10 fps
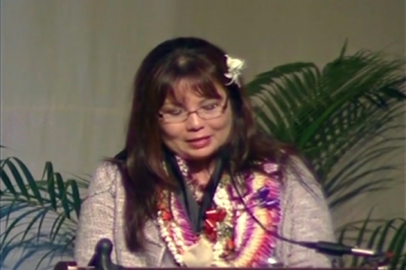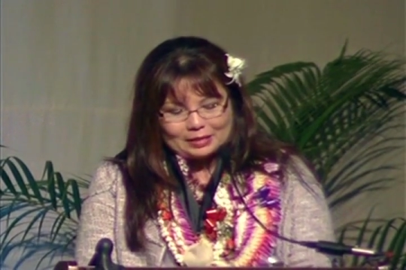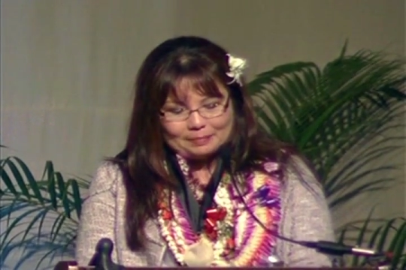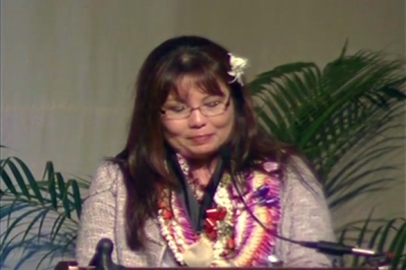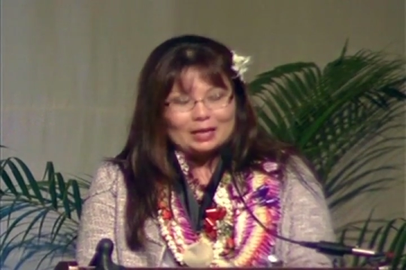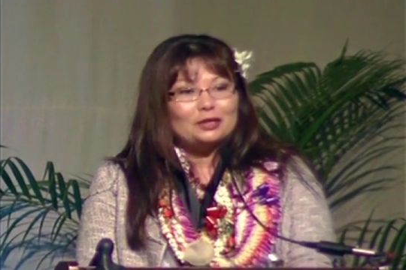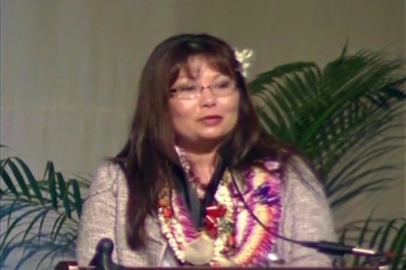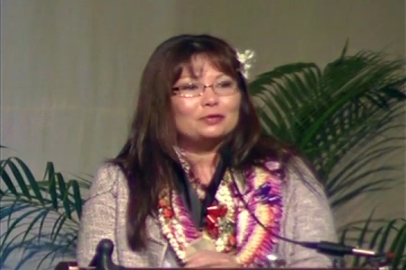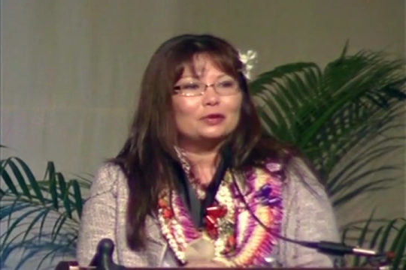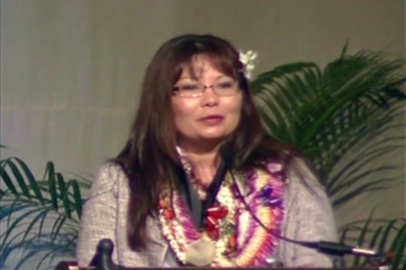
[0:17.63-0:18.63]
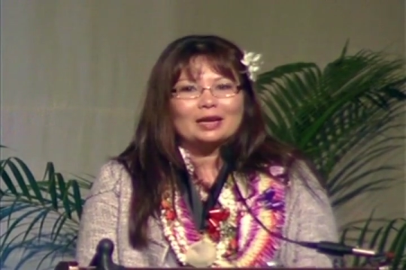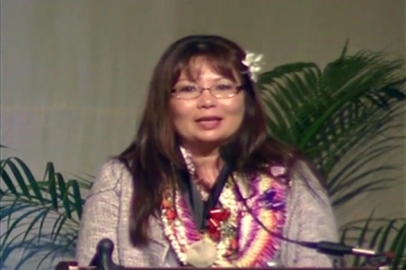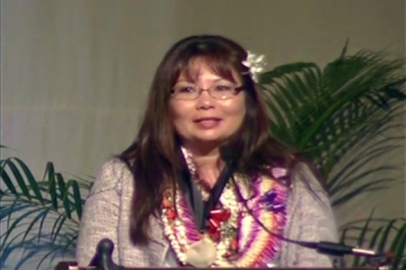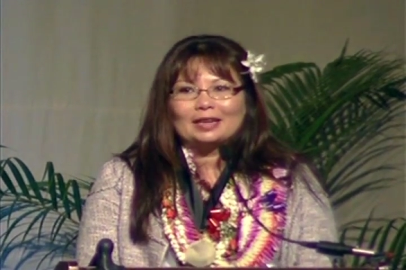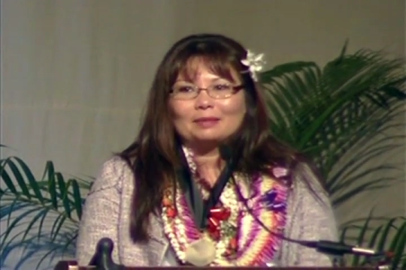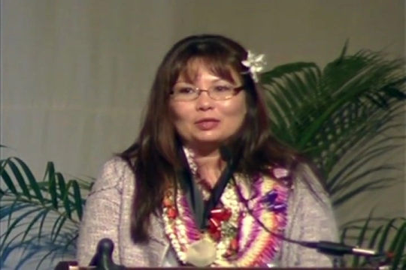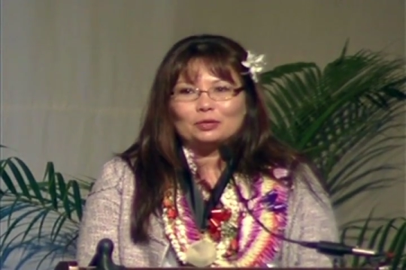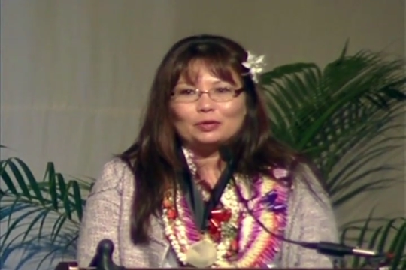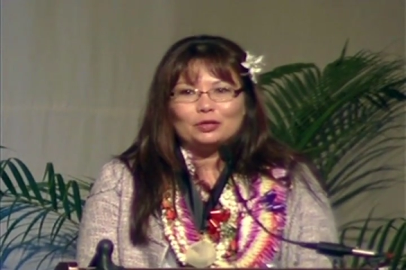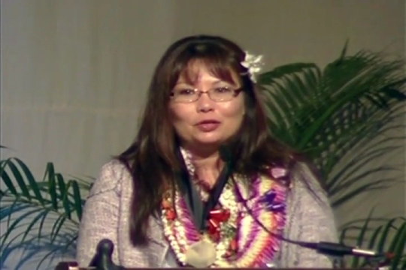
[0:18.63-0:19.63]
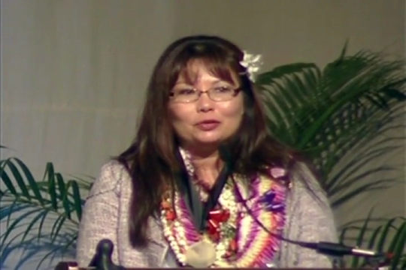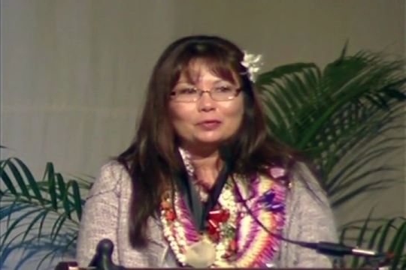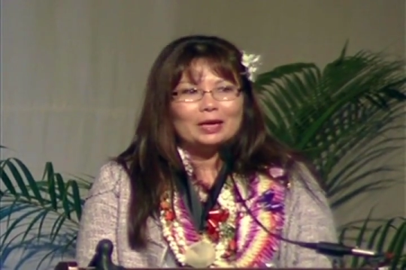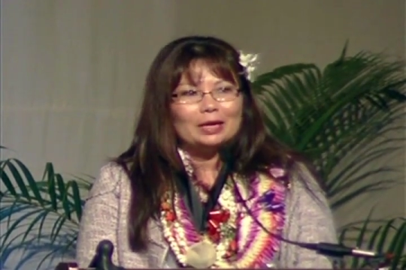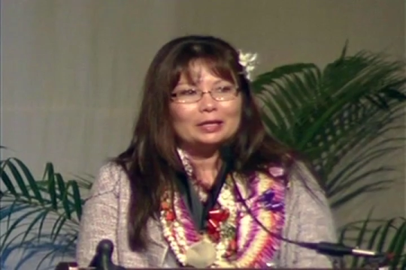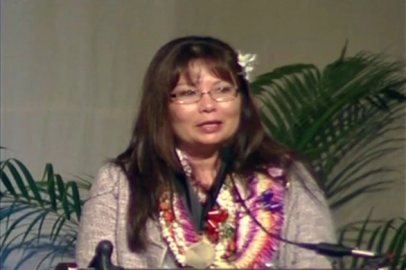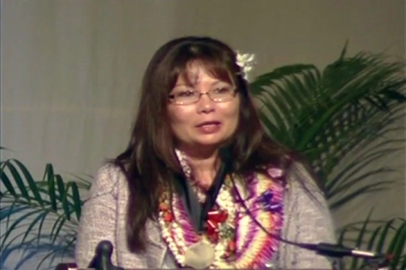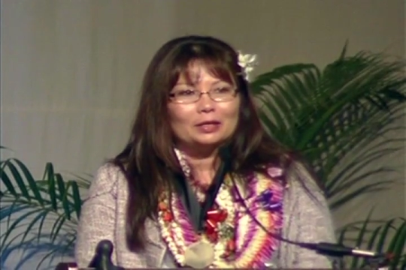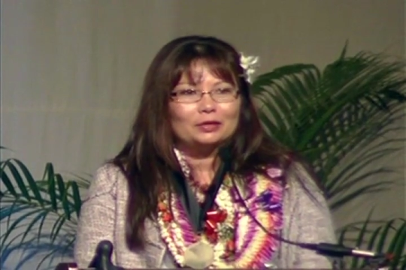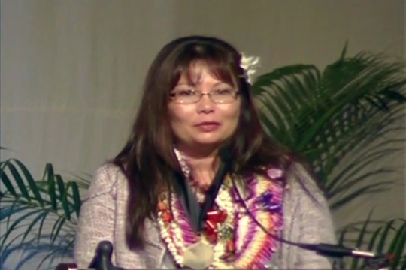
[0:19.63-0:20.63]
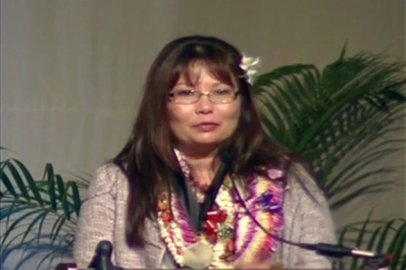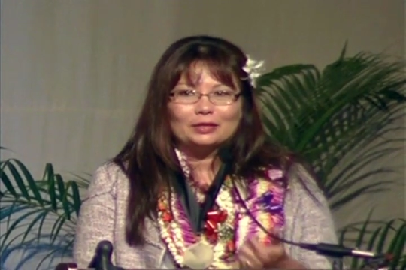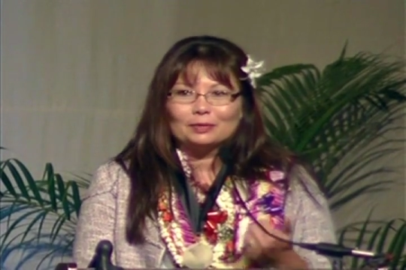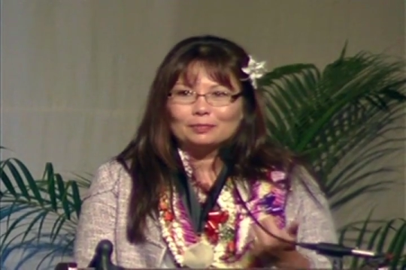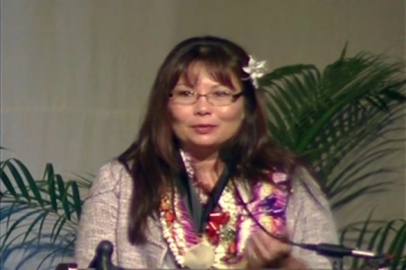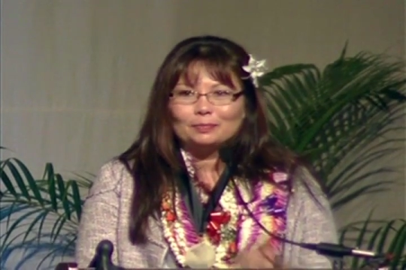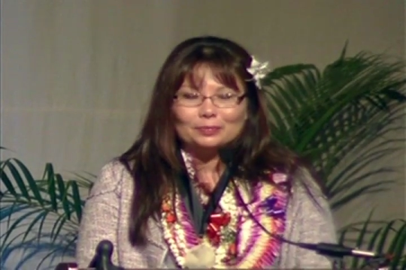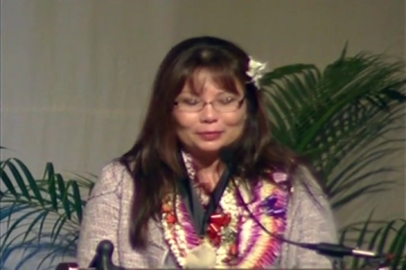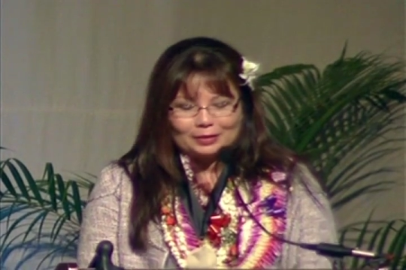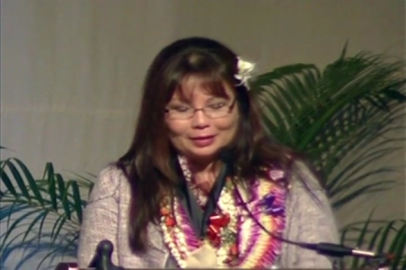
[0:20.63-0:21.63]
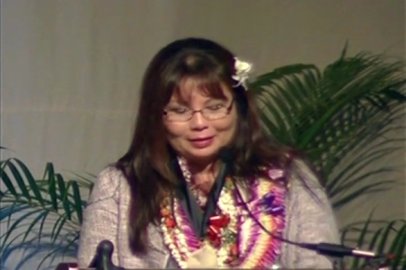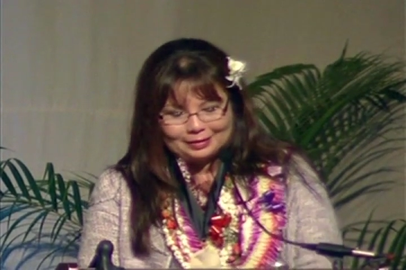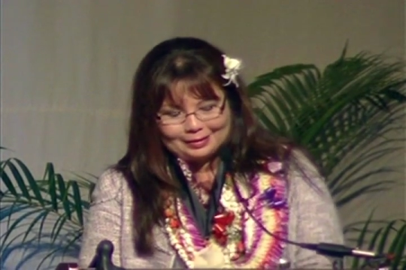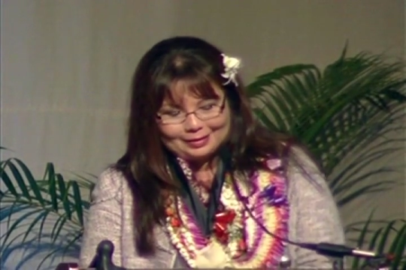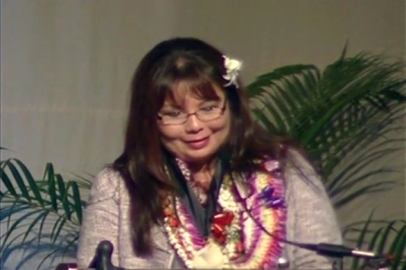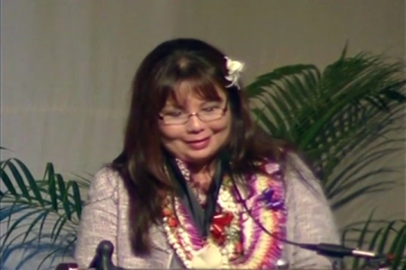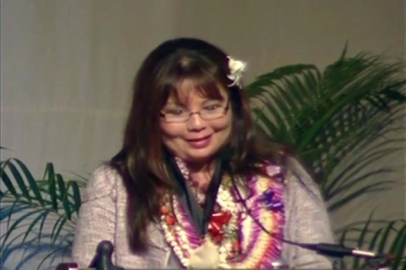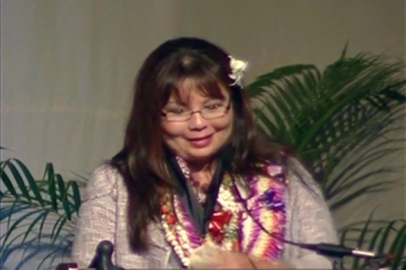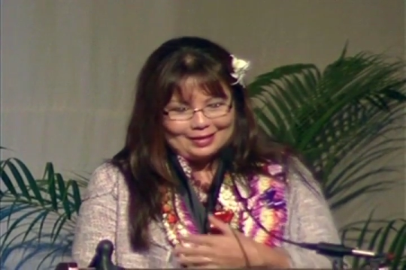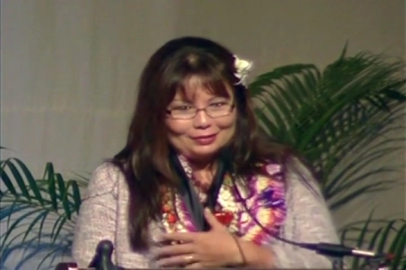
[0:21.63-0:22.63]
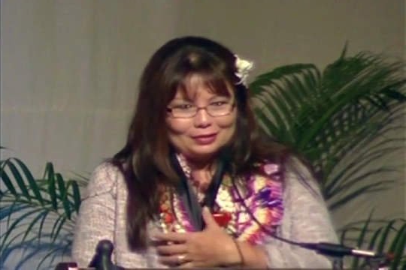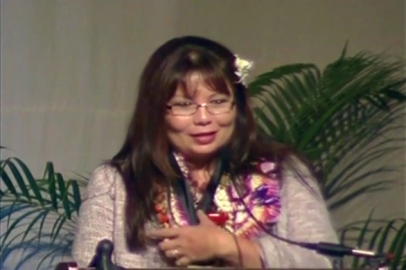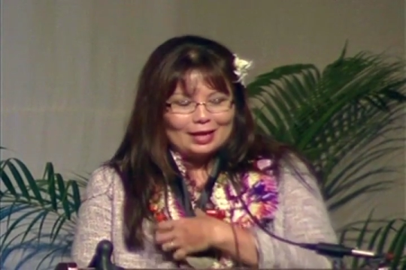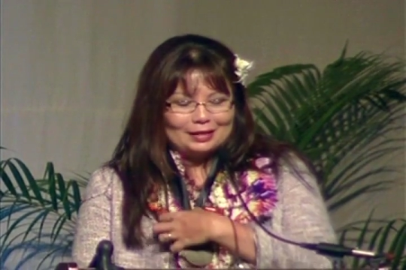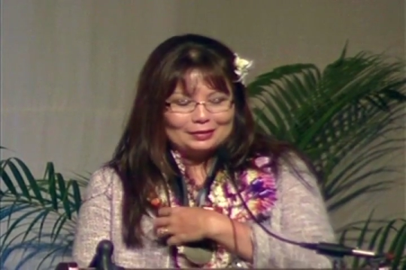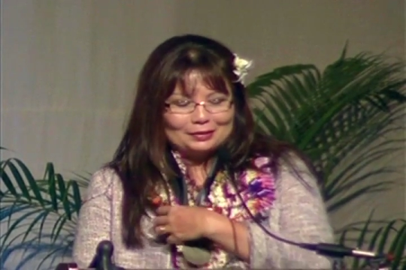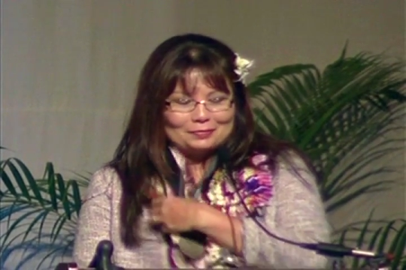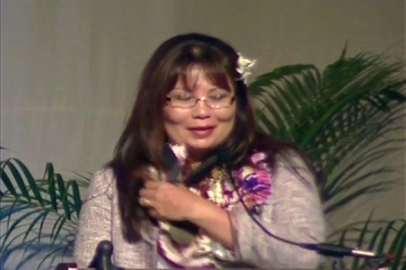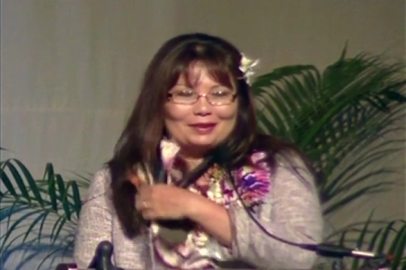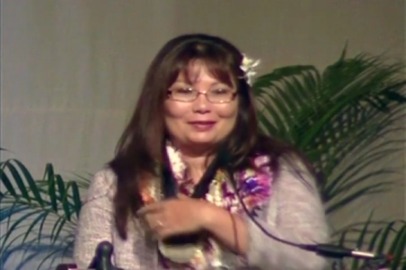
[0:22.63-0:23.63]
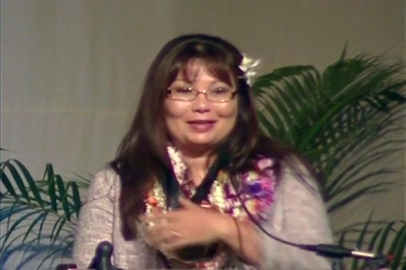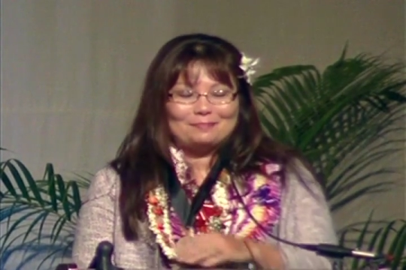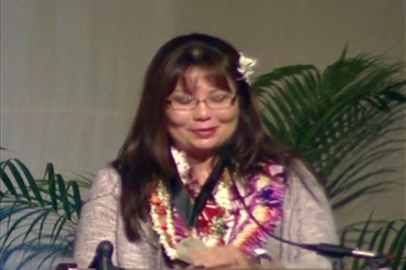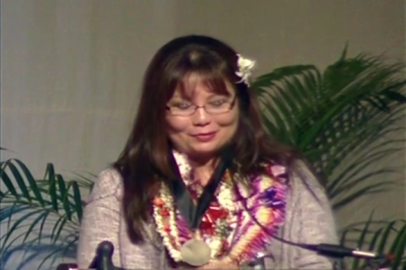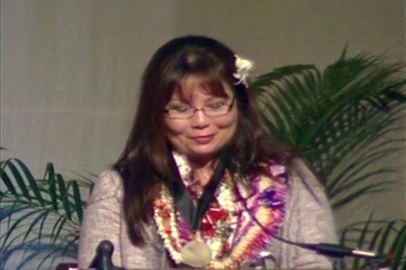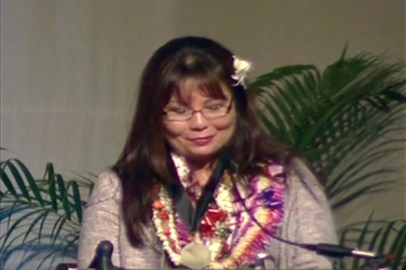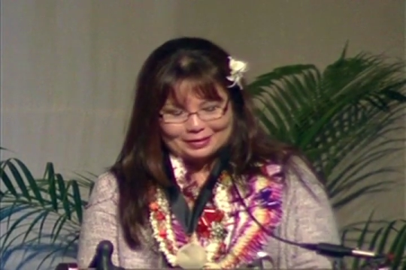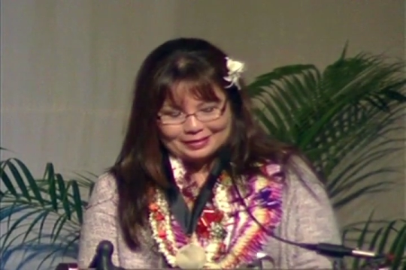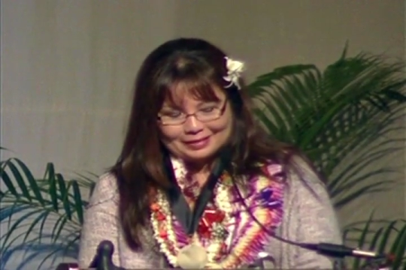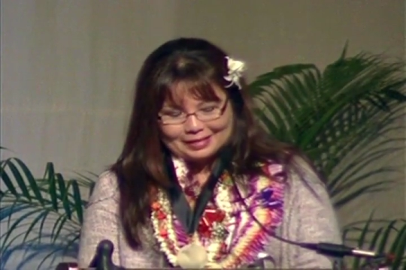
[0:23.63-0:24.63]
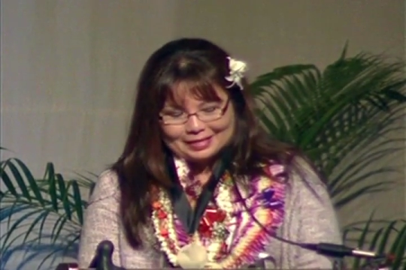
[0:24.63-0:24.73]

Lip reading: But I do know that I stand between you and drinks and booze outside, so I'll keep it short.